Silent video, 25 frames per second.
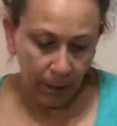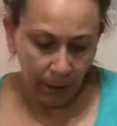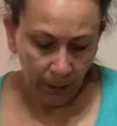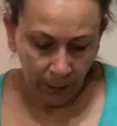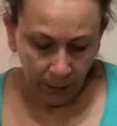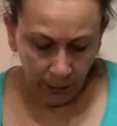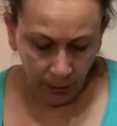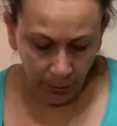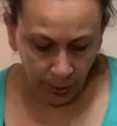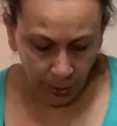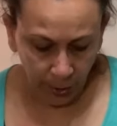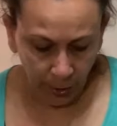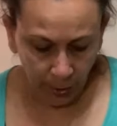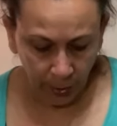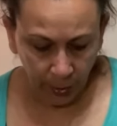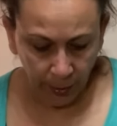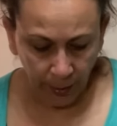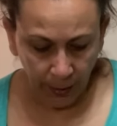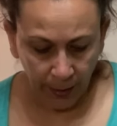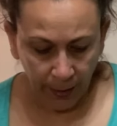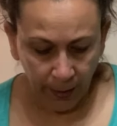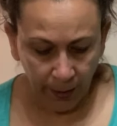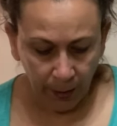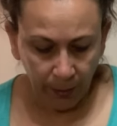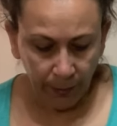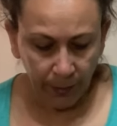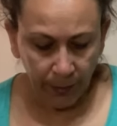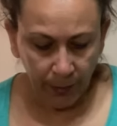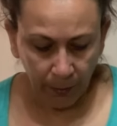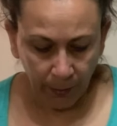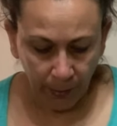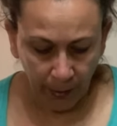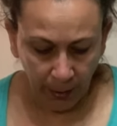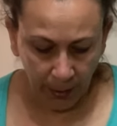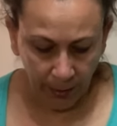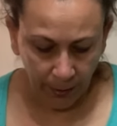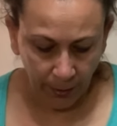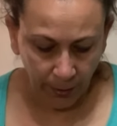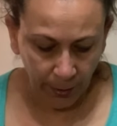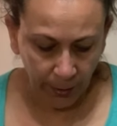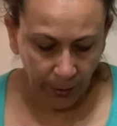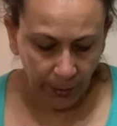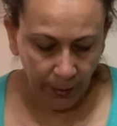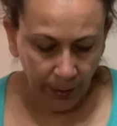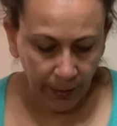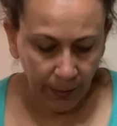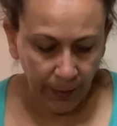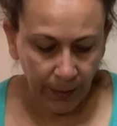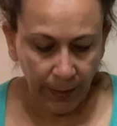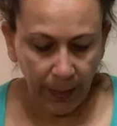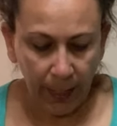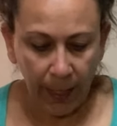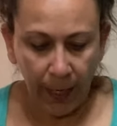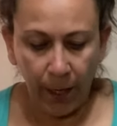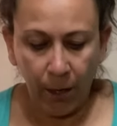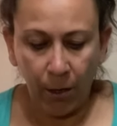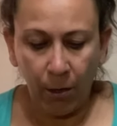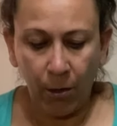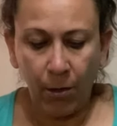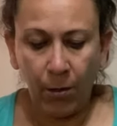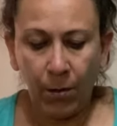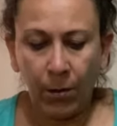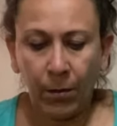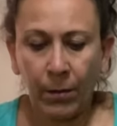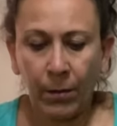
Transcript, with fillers: This shirt I also got just on style.